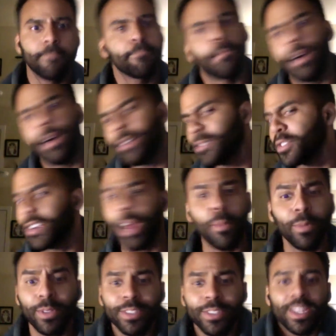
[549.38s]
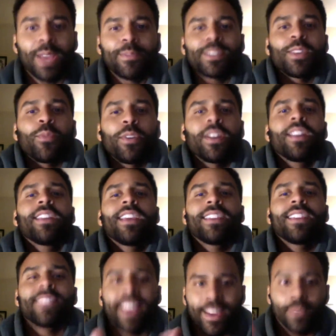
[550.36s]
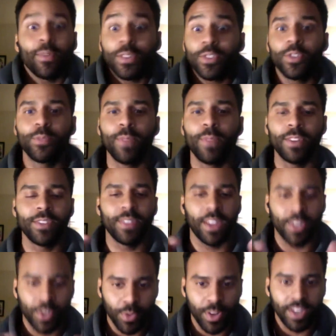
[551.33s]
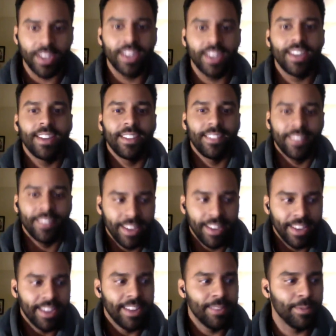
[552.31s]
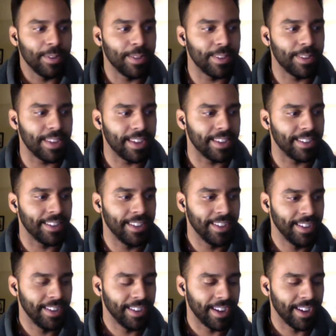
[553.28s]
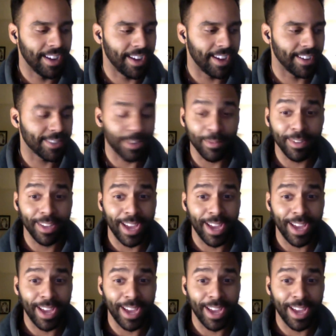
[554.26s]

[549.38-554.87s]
posture a couple of times because I wanted to get that what you had mentioned, that shrinking within. So I'm really